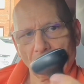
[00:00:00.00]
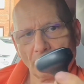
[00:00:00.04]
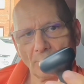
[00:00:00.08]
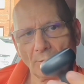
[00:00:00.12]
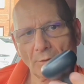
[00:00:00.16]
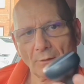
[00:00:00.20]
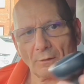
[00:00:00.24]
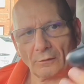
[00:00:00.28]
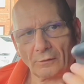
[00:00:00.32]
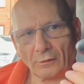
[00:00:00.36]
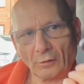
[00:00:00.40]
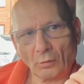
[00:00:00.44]

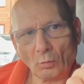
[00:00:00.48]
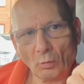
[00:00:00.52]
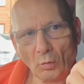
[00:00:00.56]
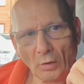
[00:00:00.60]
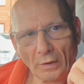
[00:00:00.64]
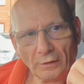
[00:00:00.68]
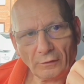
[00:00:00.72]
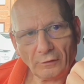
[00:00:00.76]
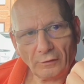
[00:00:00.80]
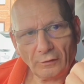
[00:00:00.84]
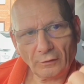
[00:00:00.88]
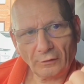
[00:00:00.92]
So
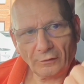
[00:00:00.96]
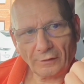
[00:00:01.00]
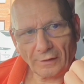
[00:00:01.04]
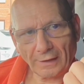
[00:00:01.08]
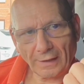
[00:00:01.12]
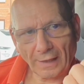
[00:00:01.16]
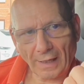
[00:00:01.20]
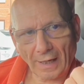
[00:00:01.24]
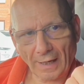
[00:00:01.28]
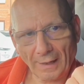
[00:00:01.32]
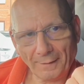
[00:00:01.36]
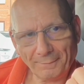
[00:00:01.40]
once you set it
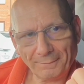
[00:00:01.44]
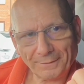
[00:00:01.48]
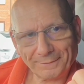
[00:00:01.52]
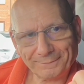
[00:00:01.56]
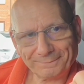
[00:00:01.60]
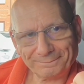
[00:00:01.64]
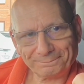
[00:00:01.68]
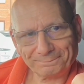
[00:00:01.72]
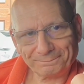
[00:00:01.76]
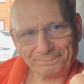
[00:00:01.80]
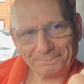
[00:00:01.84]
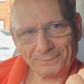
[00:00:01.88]
up,
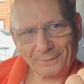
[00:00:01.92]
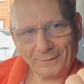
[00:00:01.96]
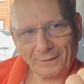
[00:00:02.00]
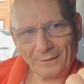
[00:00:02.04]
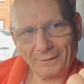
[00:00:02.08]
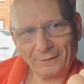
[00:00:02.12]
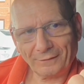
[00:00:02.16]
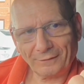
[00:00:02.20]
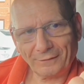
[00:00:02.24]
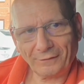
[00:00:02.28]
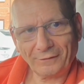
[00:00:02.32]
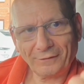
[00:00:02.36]

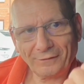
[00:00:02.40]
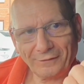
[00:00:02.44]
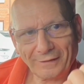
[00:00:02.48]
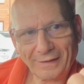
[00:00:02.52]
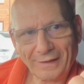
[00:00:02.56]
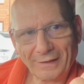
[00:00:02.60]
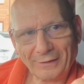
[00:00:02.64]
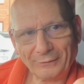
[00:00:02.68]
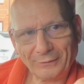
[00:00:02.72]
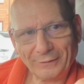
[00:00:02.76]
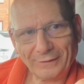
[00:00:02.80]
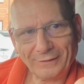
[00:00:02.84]
this is
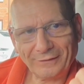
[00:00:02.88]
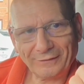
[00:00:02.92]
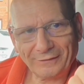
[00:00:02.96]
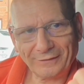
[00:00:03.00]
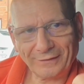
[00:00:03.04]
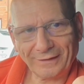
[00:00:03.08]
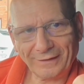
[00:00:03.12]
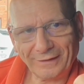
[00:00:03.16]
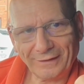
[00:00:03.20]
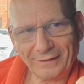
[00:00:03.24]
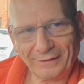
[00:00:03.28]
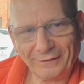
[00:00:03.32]
how easy
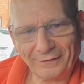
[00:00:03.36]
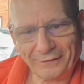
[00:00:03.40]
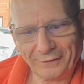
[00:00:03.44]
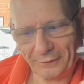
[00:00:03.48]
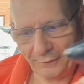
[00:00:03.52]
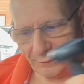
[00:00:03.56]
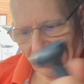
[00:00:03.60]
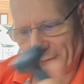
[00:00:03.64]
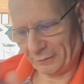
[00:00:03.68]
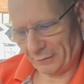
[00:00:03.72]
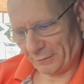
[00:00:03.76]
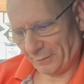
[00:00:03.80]
it is
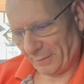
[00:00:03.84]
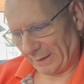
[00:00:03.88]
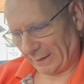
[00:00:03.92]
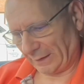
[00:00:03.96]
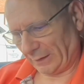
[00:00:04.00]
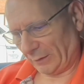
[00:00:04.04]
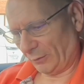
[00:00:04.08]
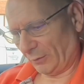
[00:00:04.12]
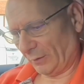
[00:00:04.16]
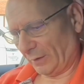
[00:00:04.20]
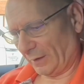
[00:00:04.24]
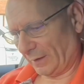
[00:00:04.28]
to make it
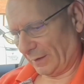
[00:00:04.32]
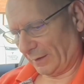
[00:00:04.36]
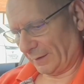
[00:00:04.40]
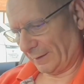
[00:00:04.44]
work.